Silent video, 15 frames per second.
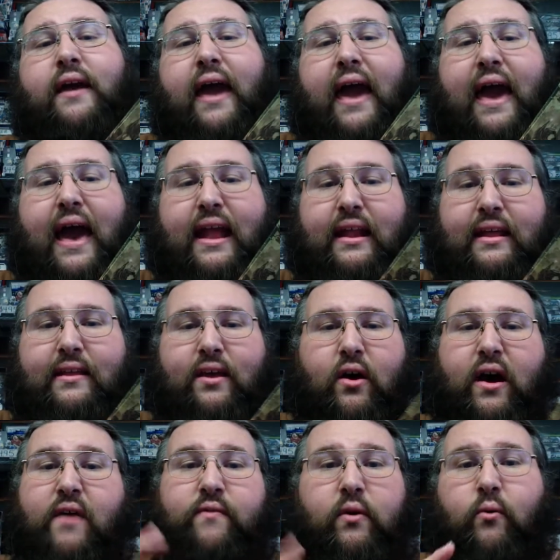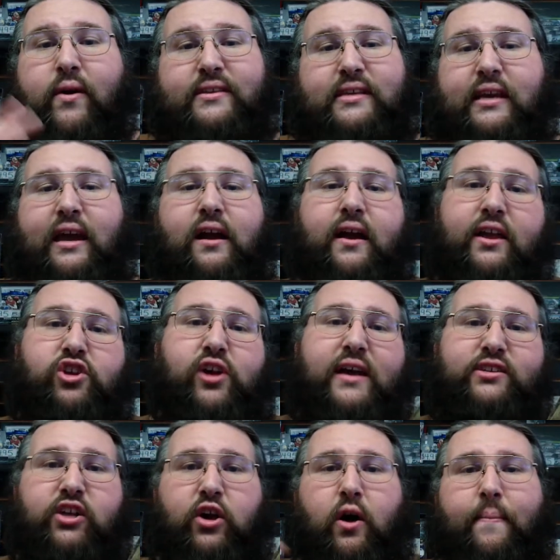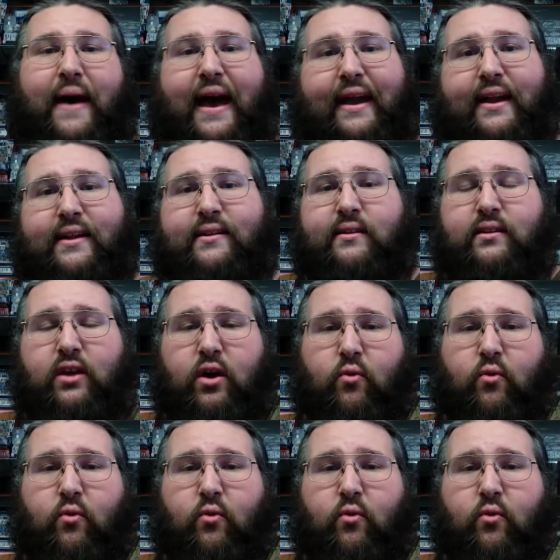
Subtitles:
and every once a year he tries to go back and